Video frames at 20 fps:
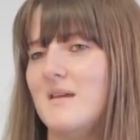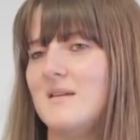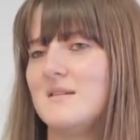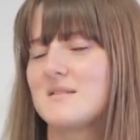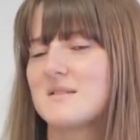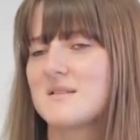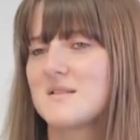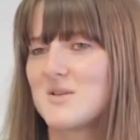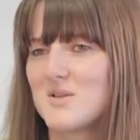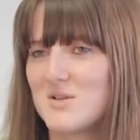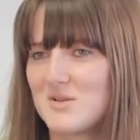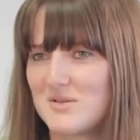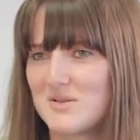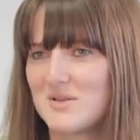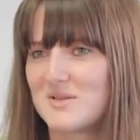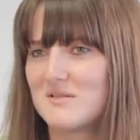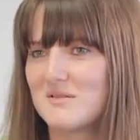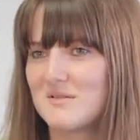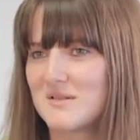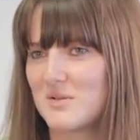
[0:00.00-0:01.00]
It's good,
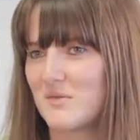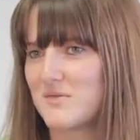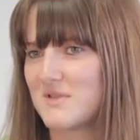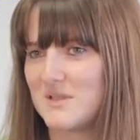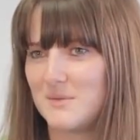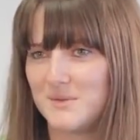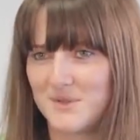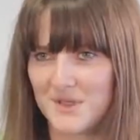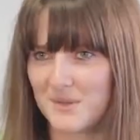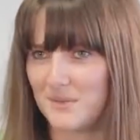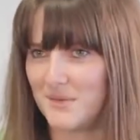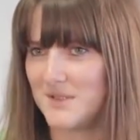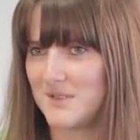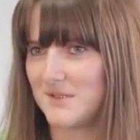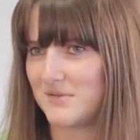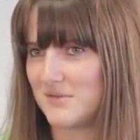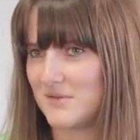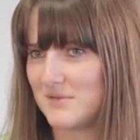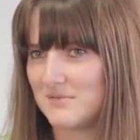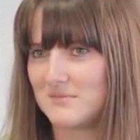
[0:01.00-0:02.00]
because obviously we don't know any
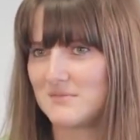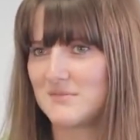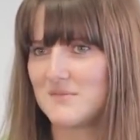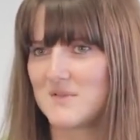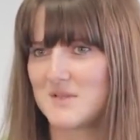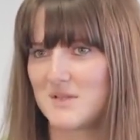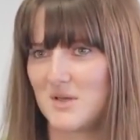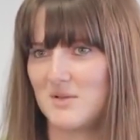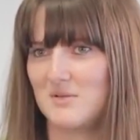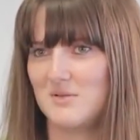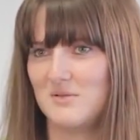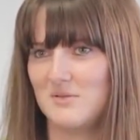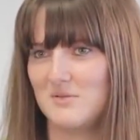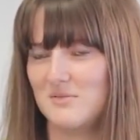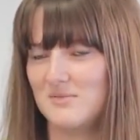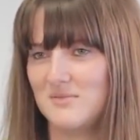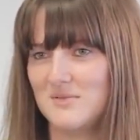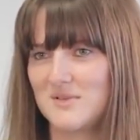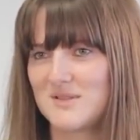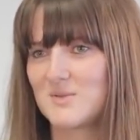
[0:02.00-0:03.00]
different.
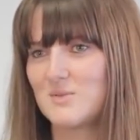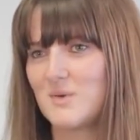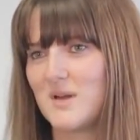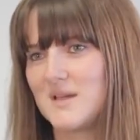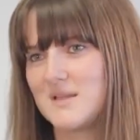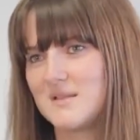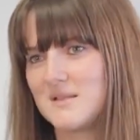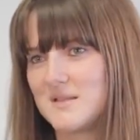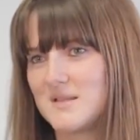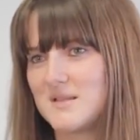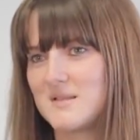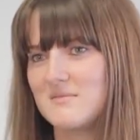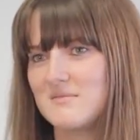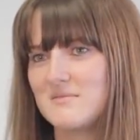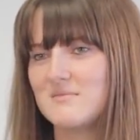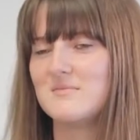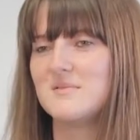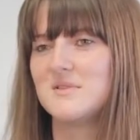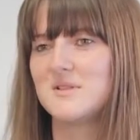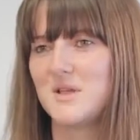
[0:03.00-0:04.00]
So it's always
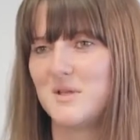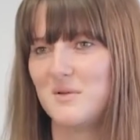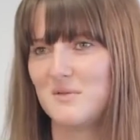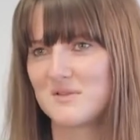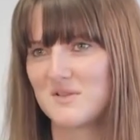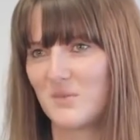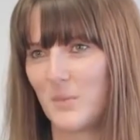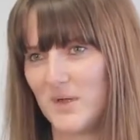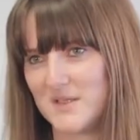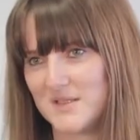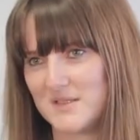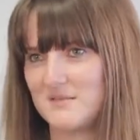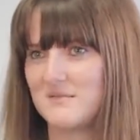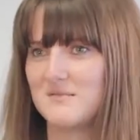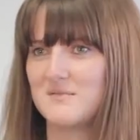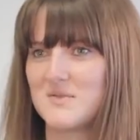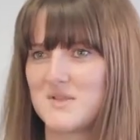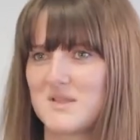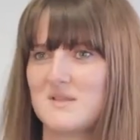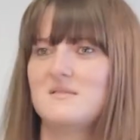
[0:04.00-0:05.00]
two lots of
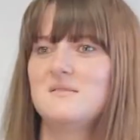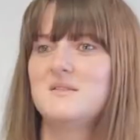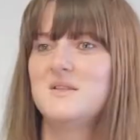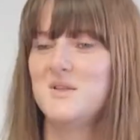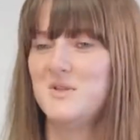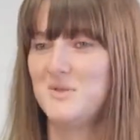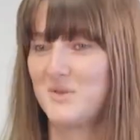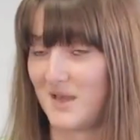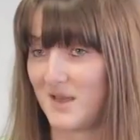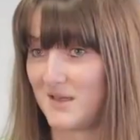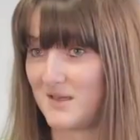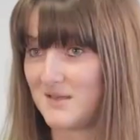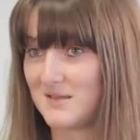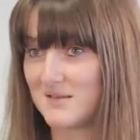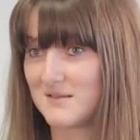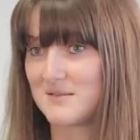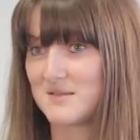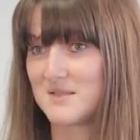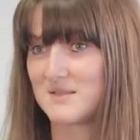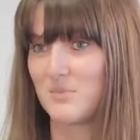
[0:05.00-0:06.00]
presents and two
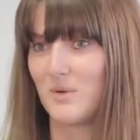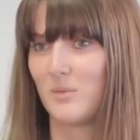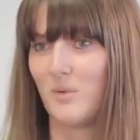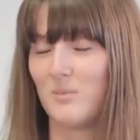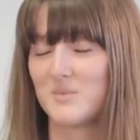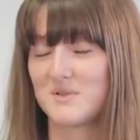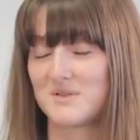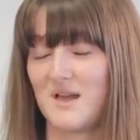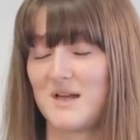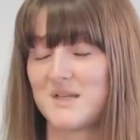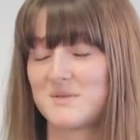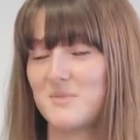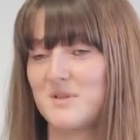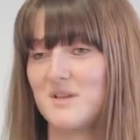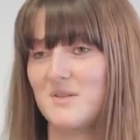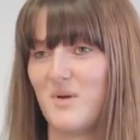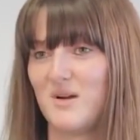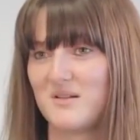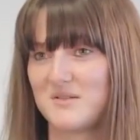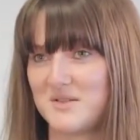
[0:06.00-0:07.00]
cakes. My mum was
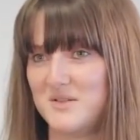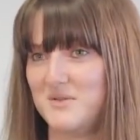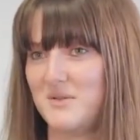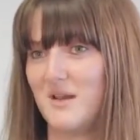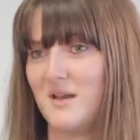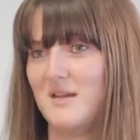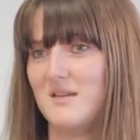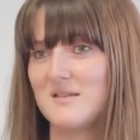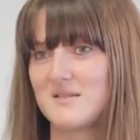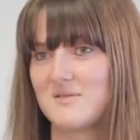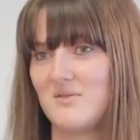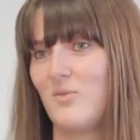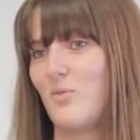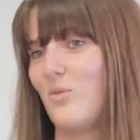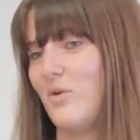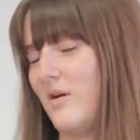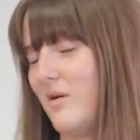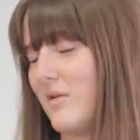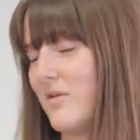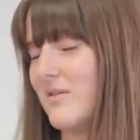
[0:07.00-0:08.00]
adamant about two cakes, not
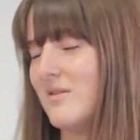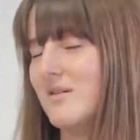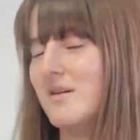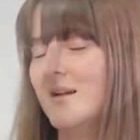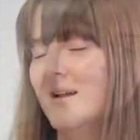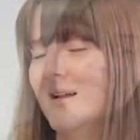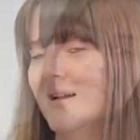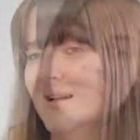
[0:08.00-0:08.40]
one.